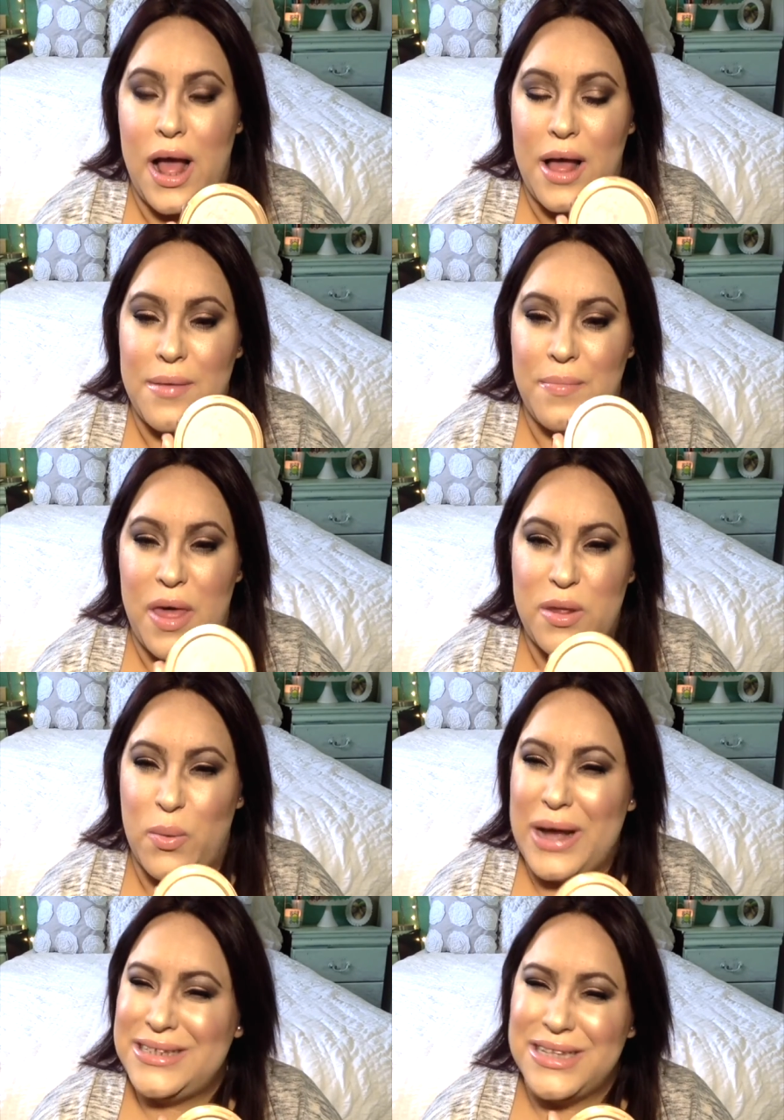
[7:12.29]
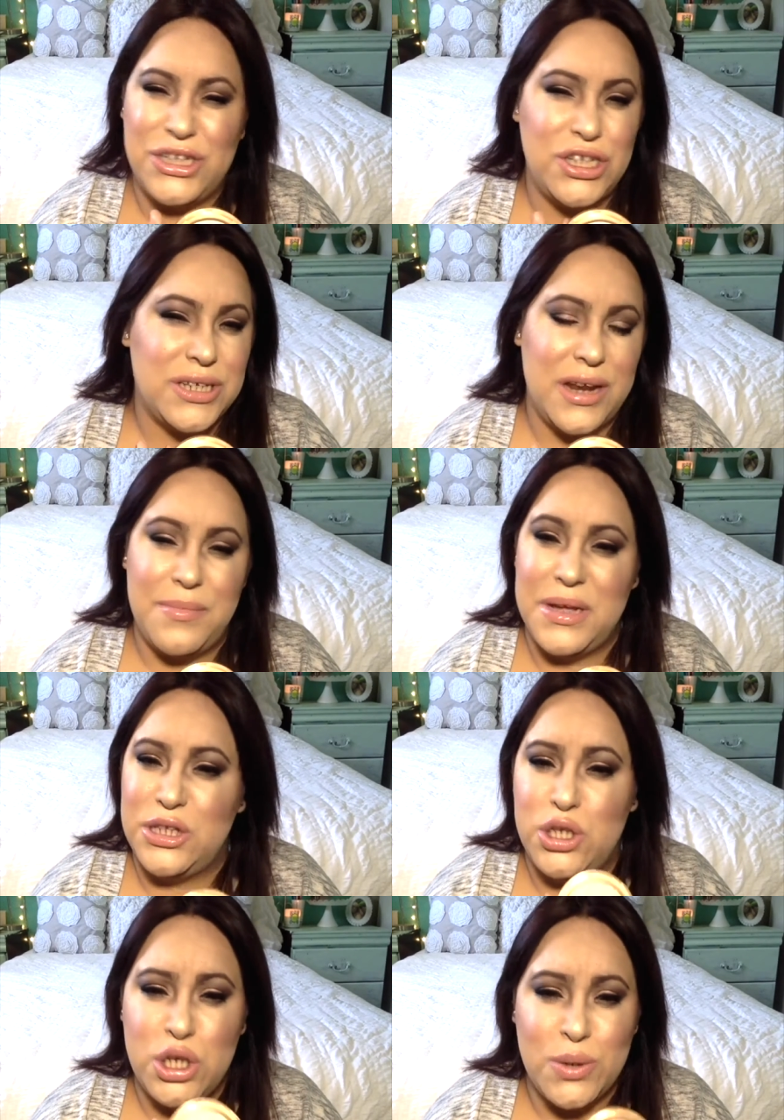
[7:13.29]
Otherwise, it's just going to be
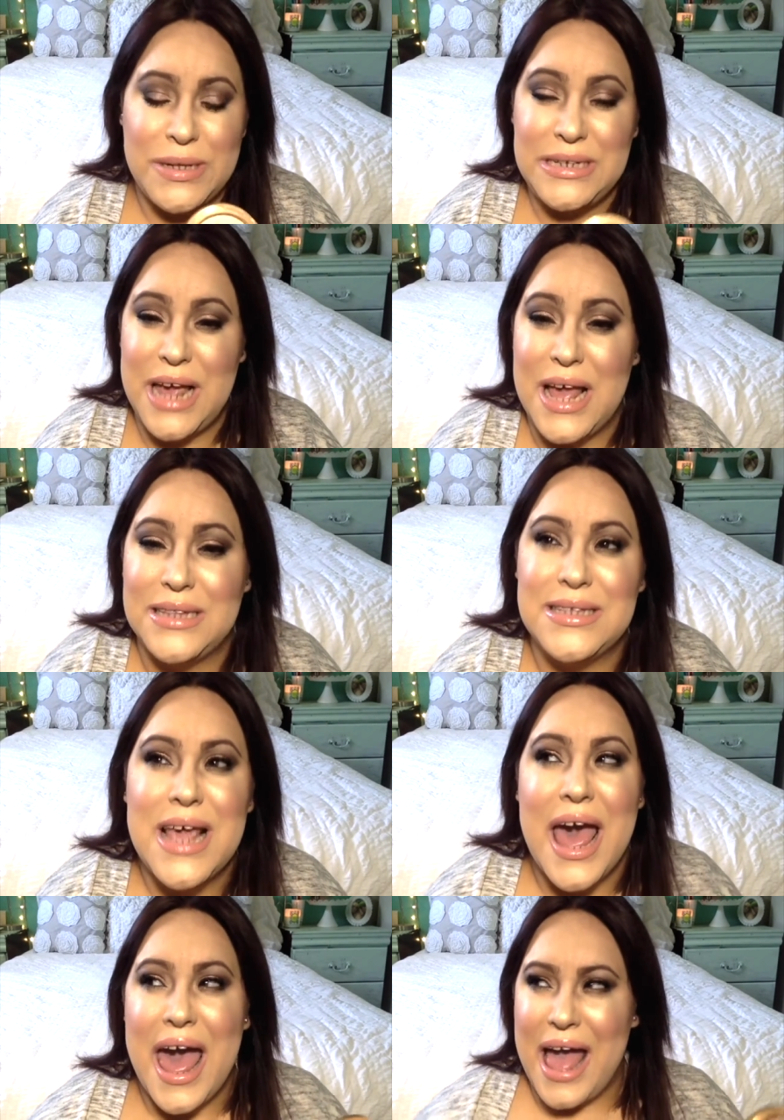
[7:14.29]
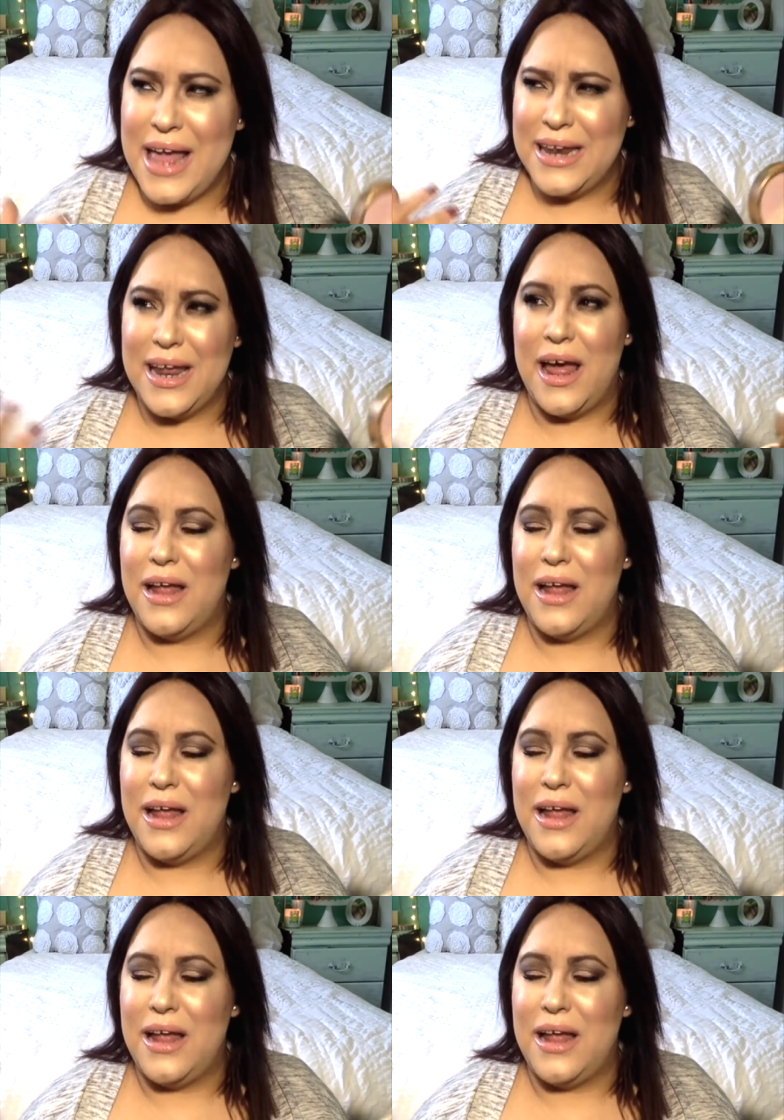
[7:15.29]
too intense, and